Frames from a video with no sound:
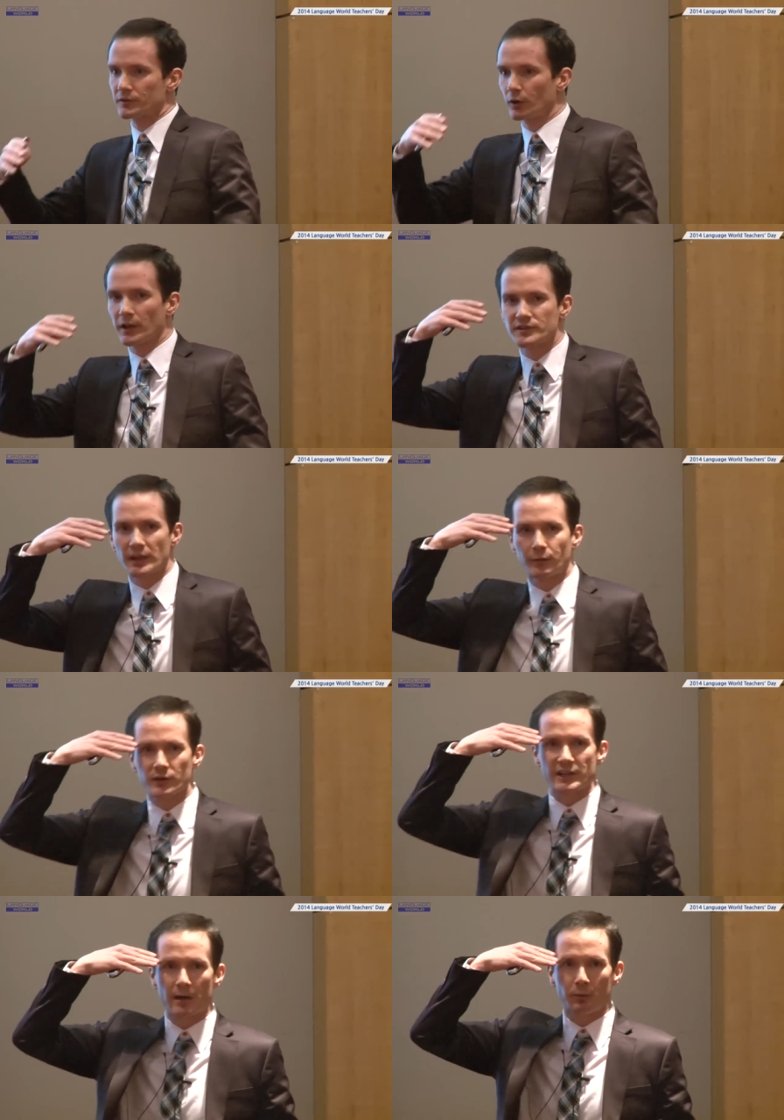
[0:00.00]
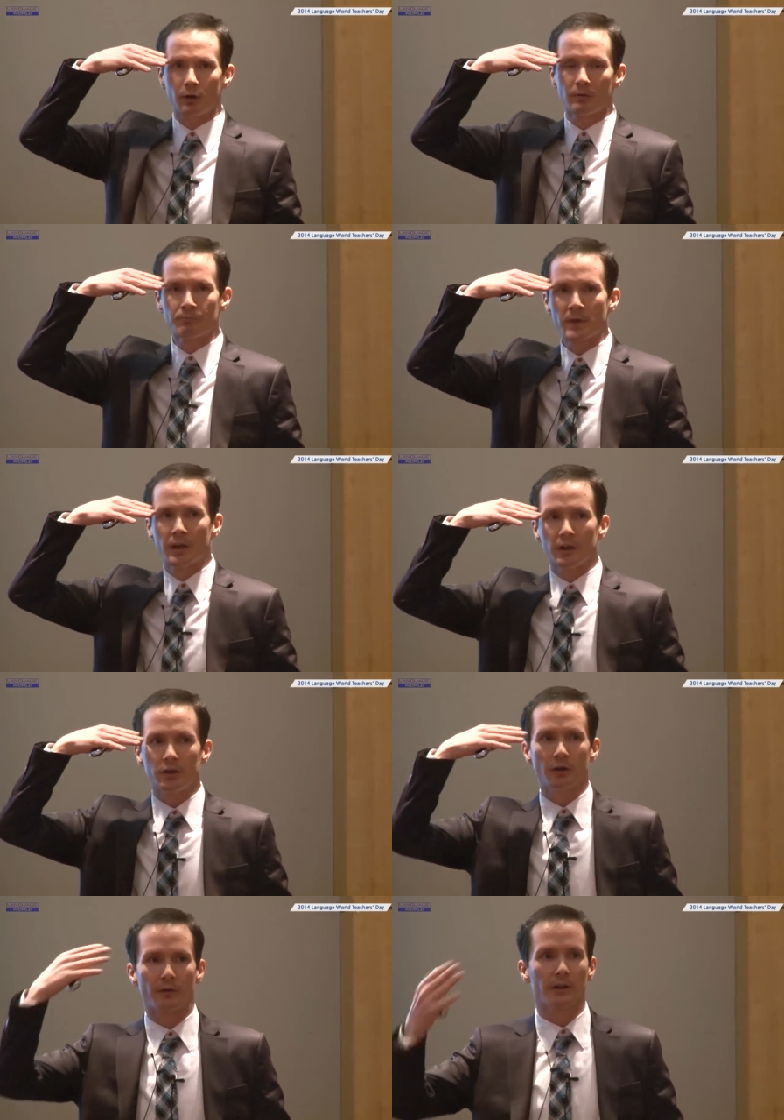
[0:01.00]
so let's say, for example,
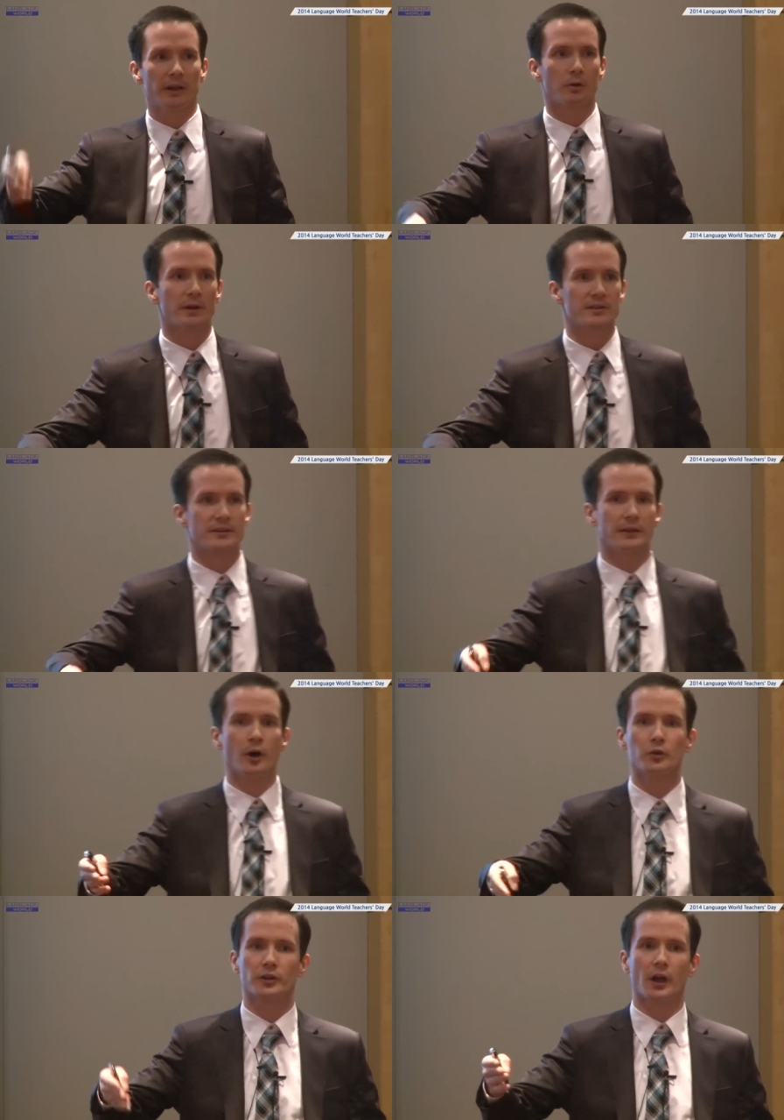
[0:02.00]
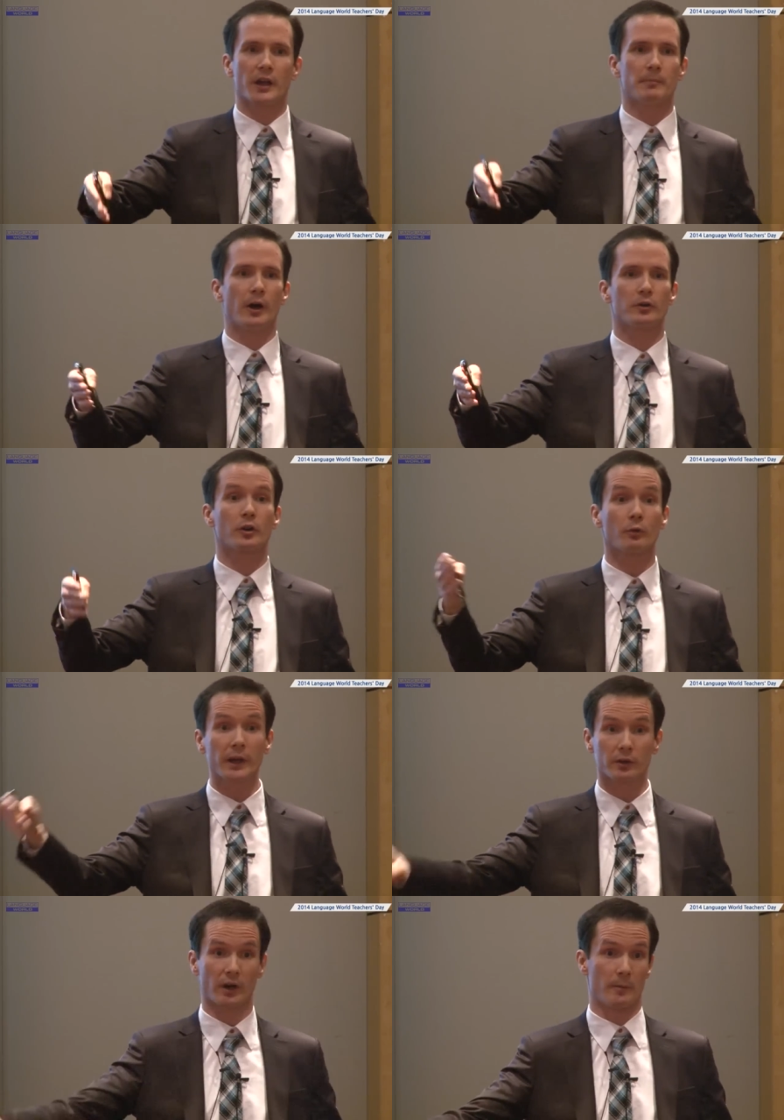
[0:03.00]
you have a linguist that knows a lot about
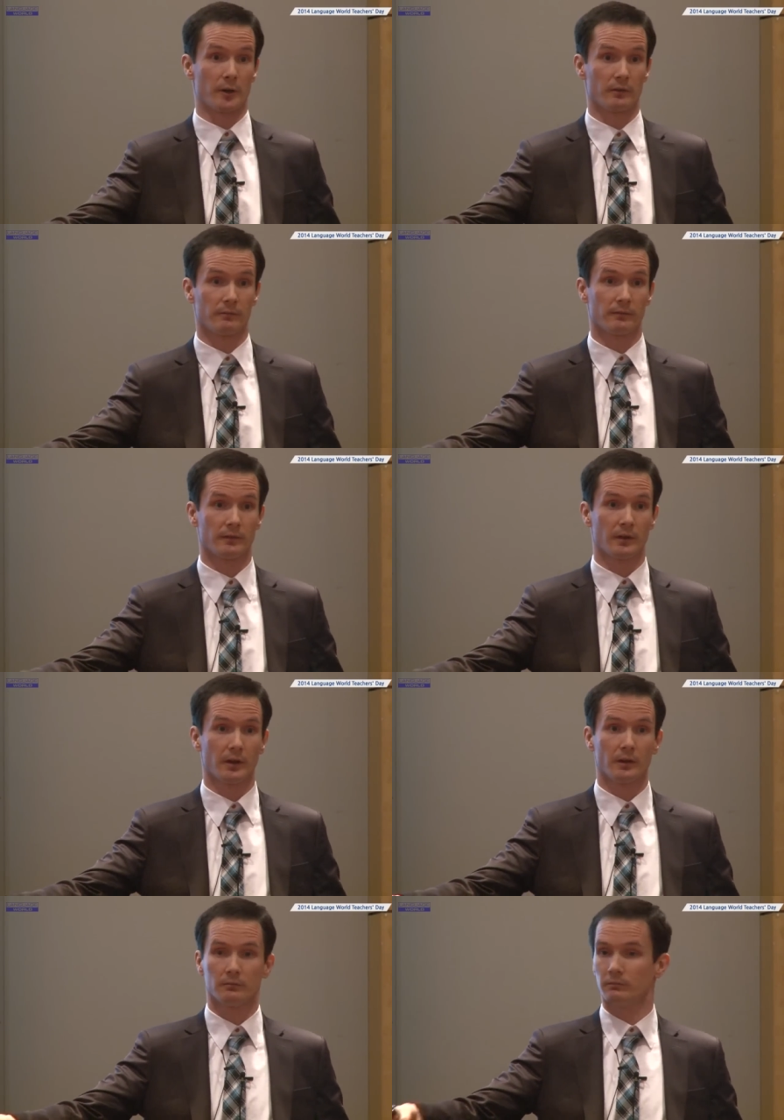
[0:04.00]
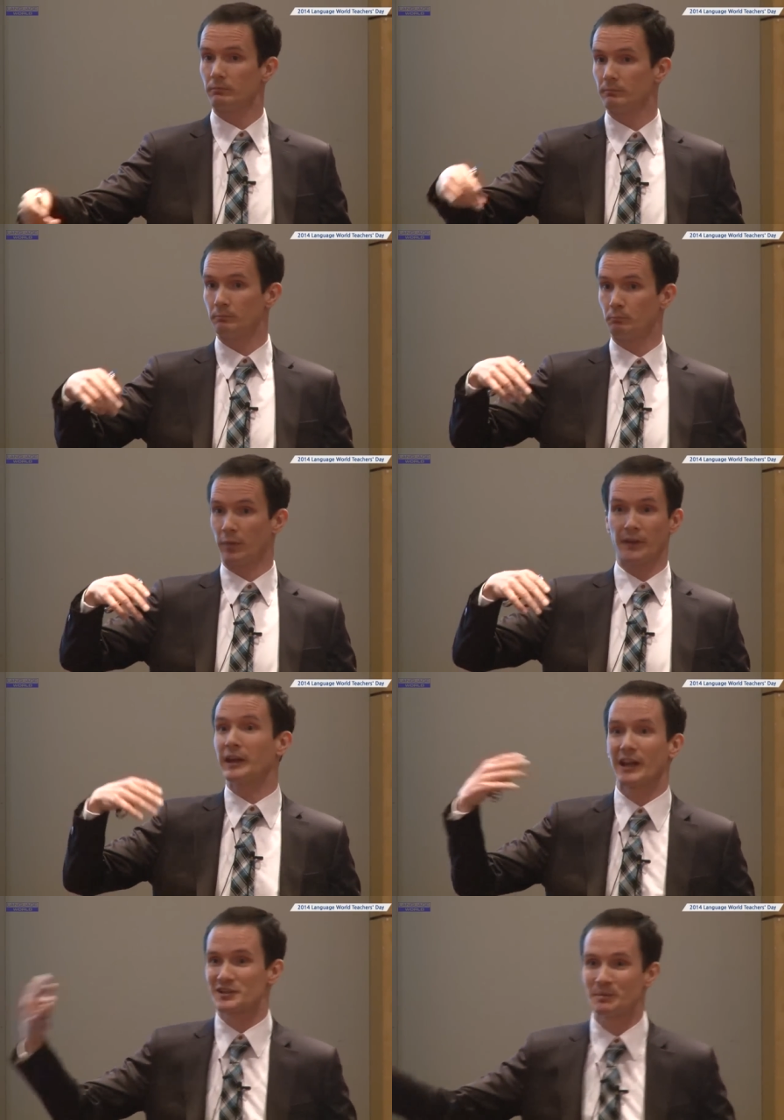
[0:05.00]
Korean grammar, but they
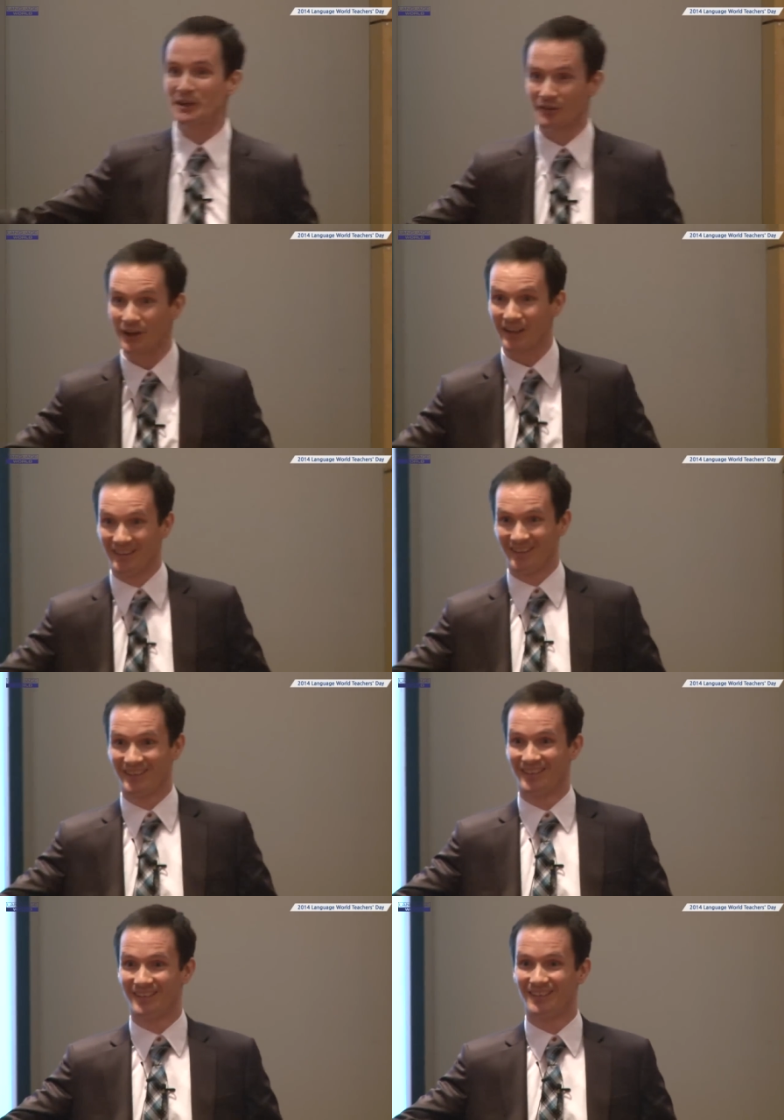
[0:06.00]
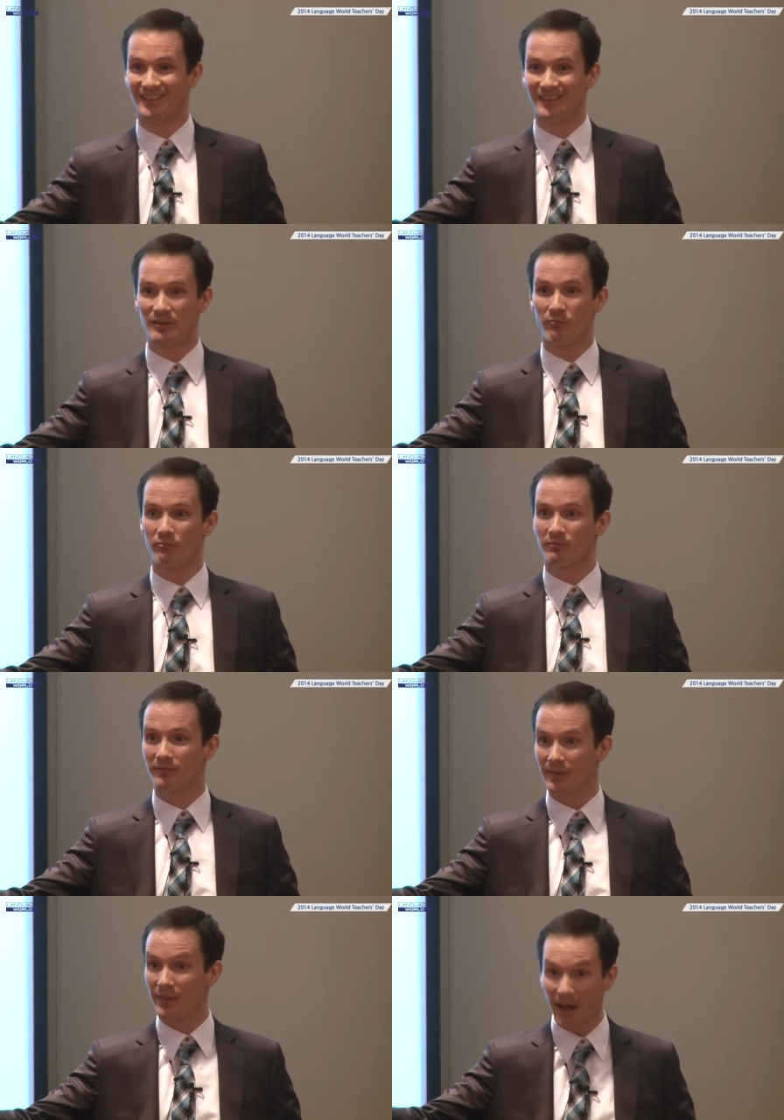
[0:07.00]
can't speak Korean.
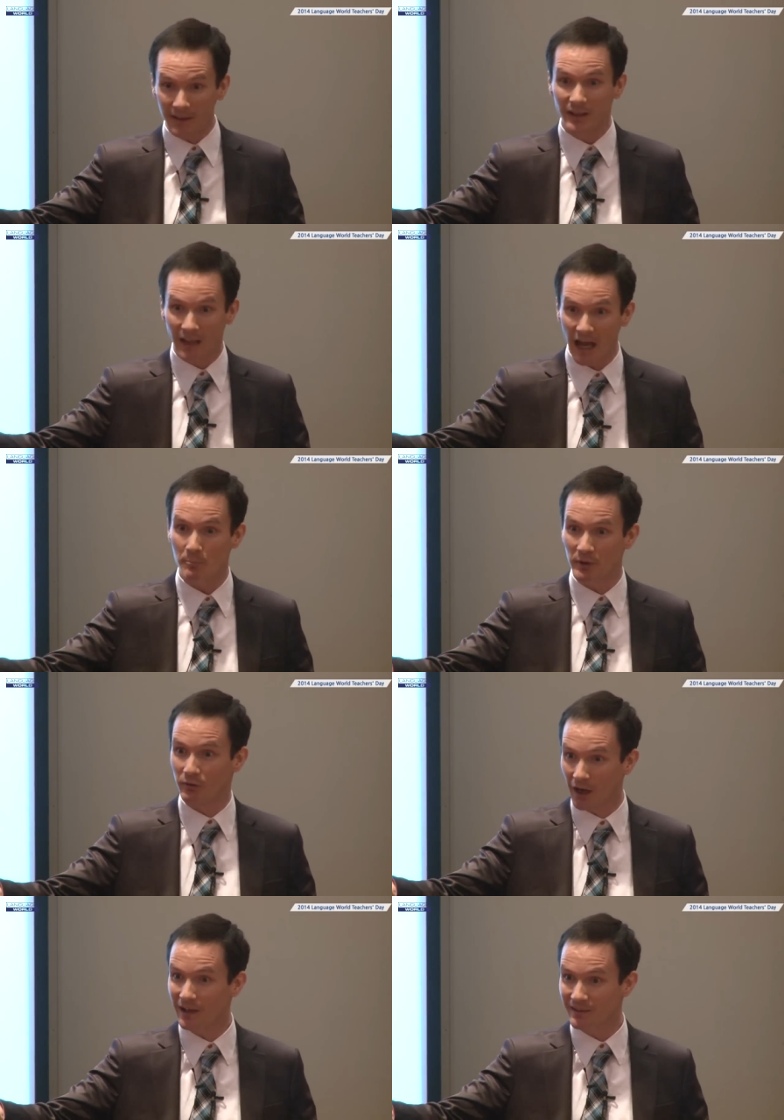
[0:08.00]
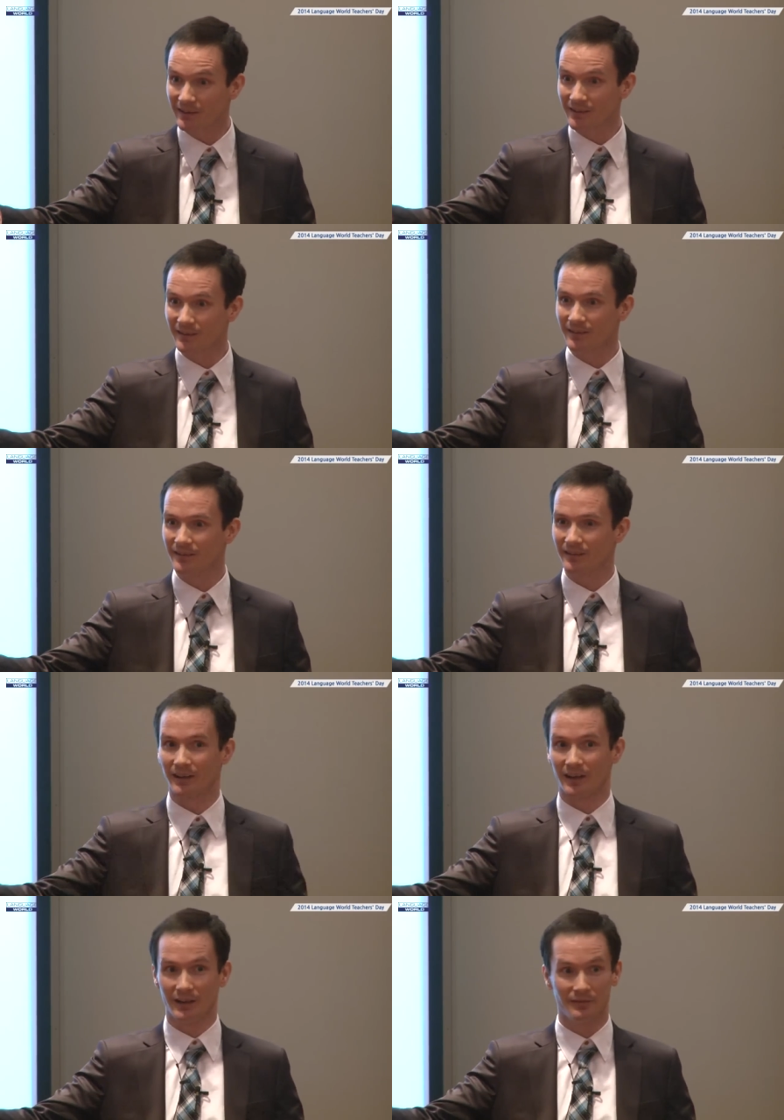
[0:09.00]
That can happen, right?
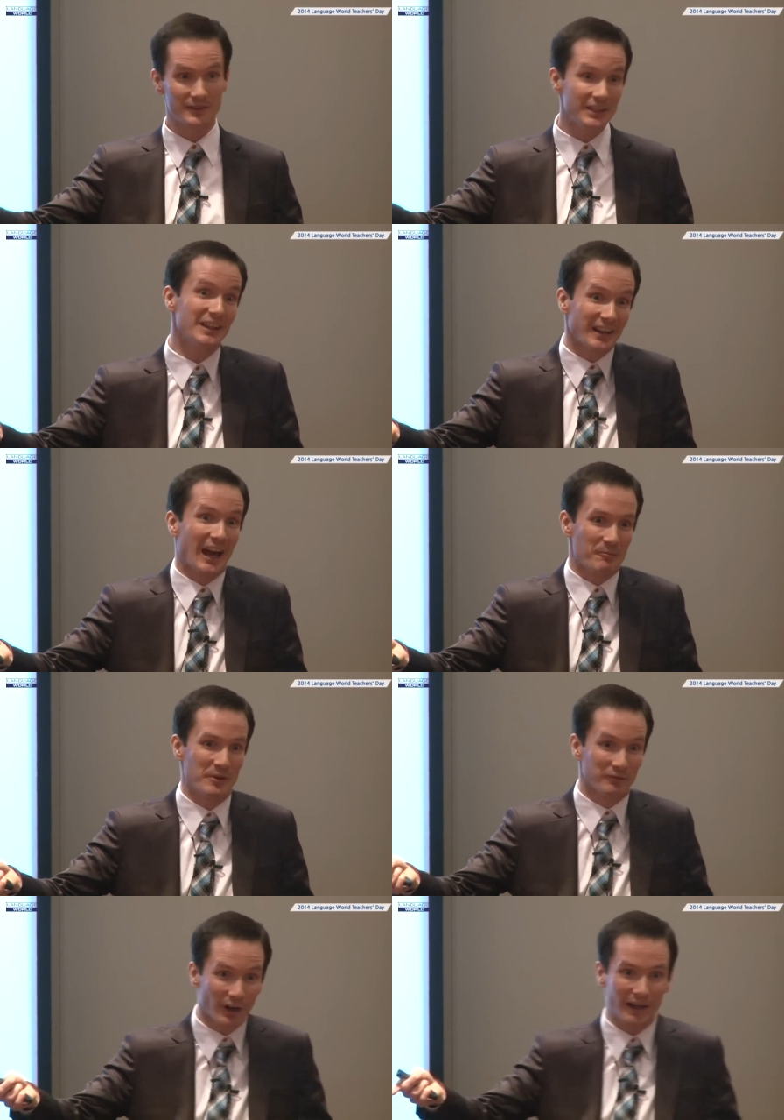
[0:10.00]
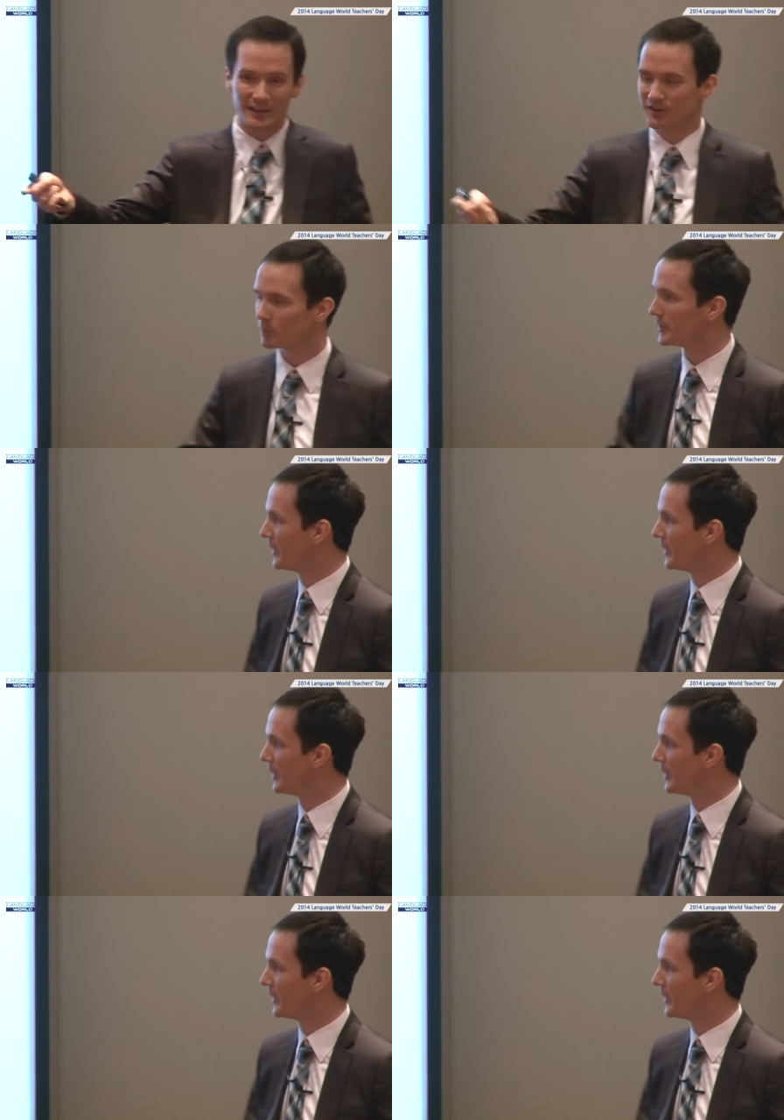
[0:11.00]
I've seen it happen, right? So we